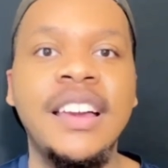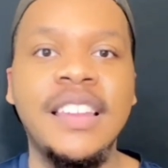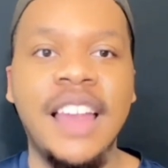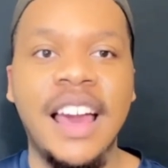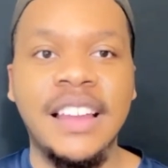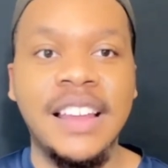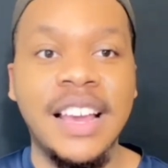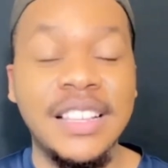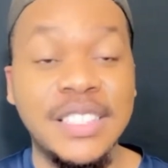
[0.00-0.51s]

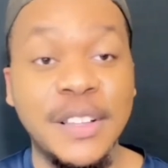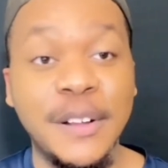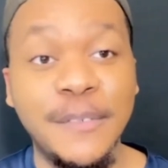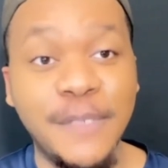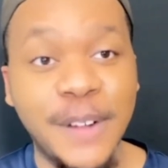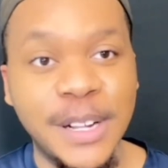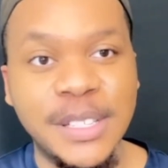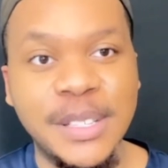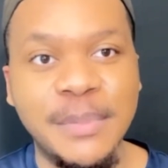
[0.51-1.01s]
Like that's their
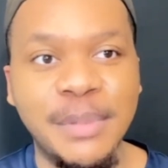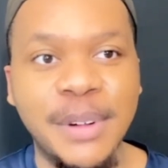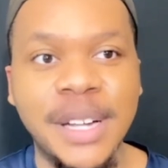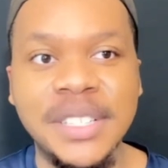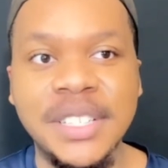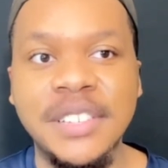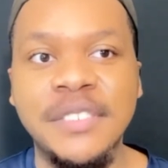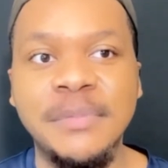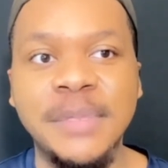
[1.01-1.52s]
first
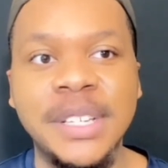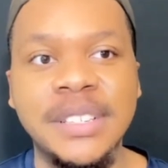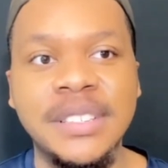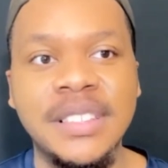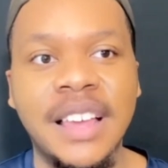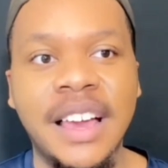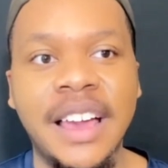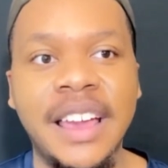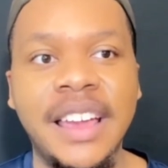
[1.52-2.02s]
impression of me
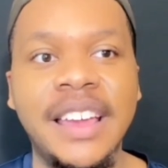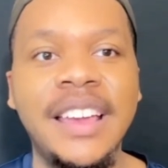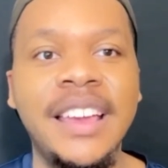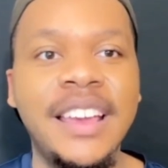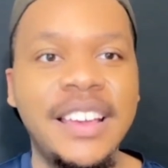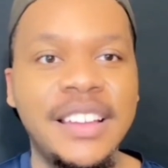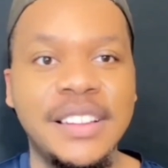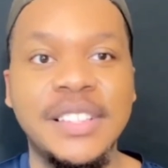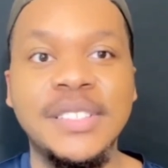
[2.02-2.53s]
is like,
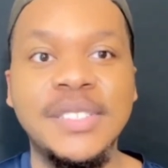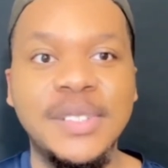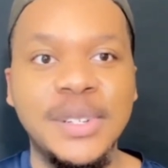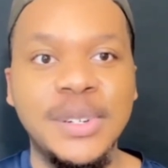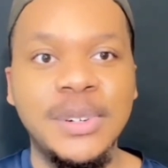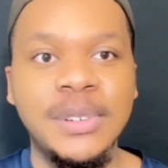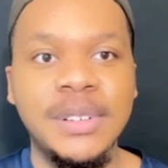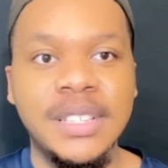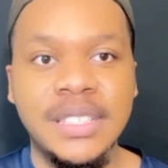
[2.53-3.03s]
this
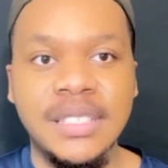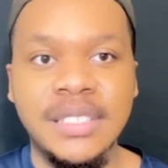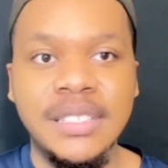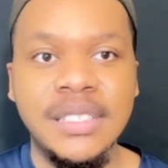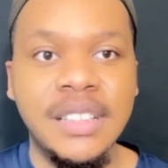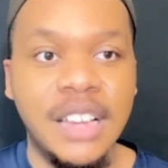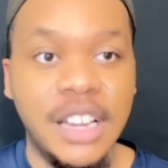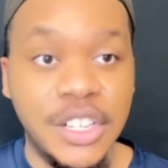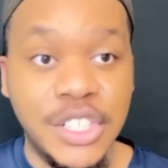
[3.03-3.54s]
dude
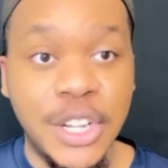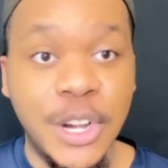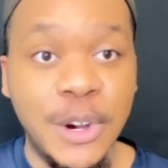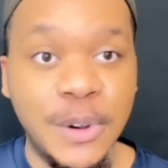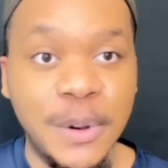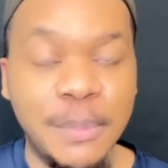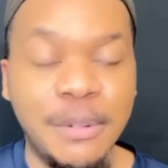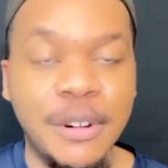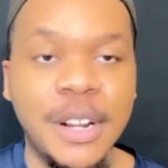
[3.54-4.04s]
is a
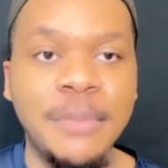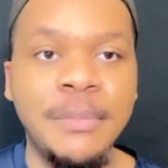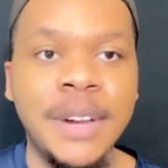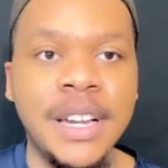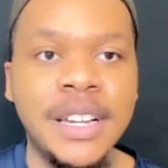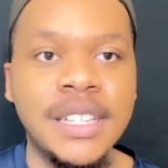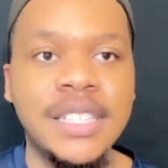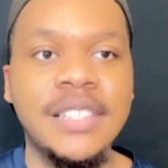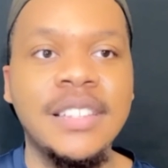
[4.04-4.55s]
joke, pretty
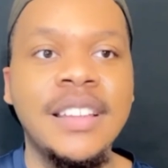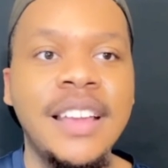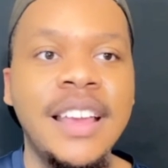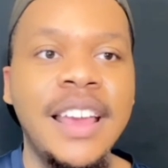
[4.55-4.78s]
much.